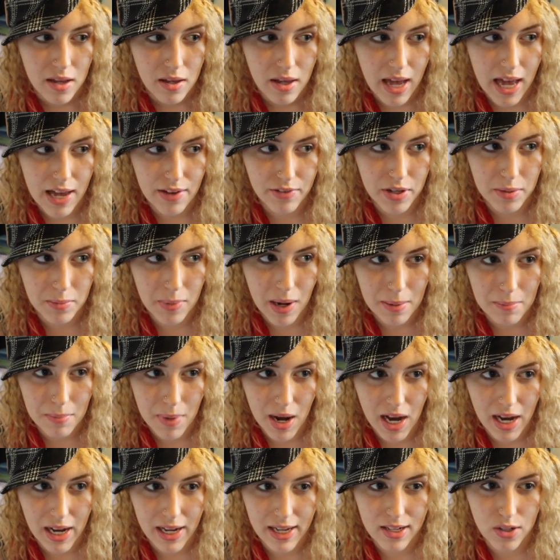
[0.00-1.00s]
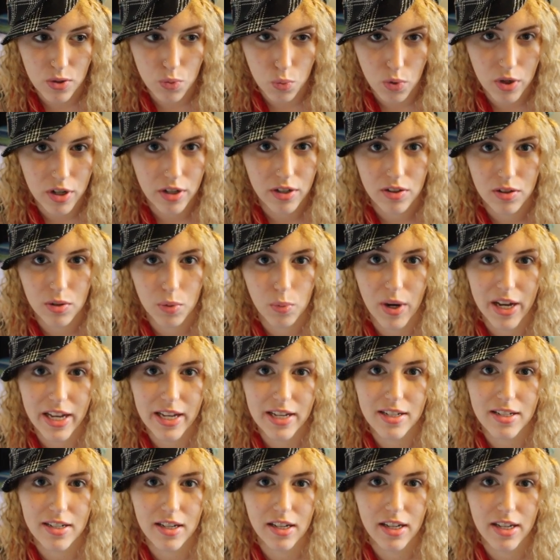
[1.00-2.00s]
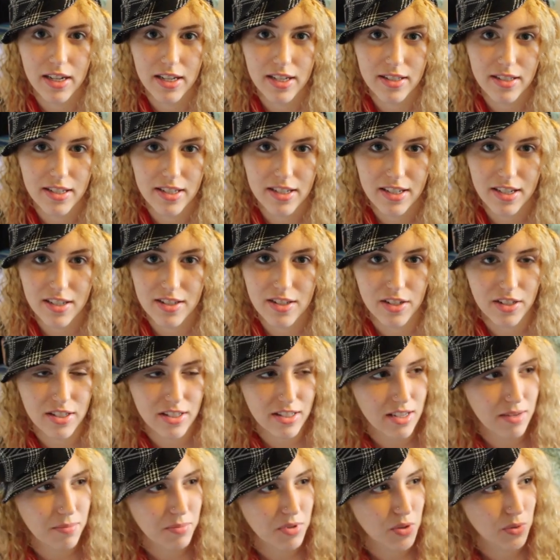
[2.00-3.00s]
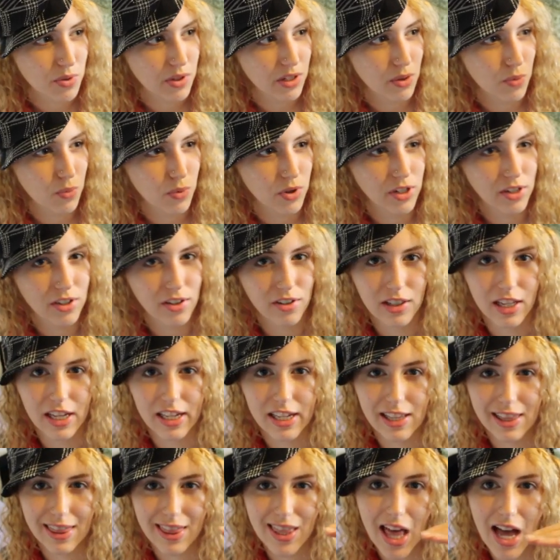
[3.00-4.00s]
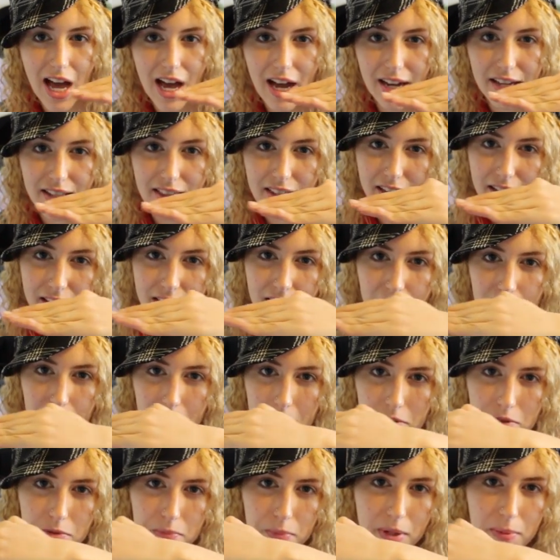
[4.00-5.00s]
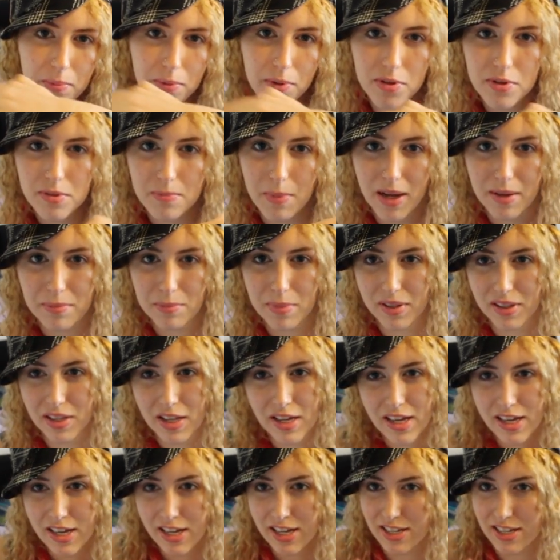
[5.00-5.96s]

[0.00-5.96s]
Having my mind work the way it does, it doesn't seem to really work on like a line that I think most people's mind